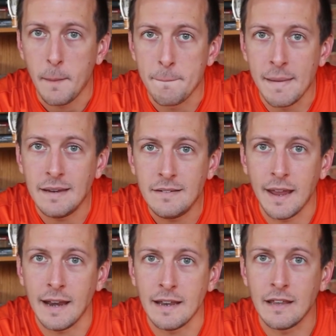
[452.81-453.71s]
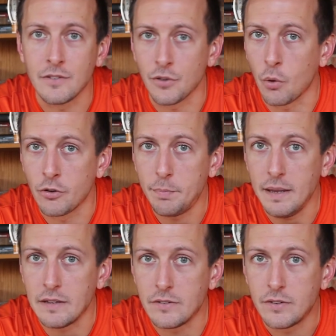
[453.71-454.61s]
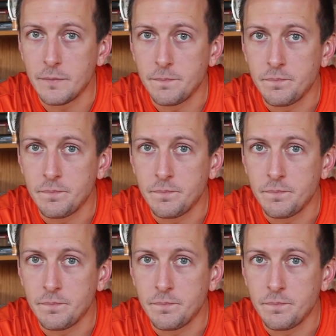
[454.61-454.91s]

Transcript: maintaining slower speeds.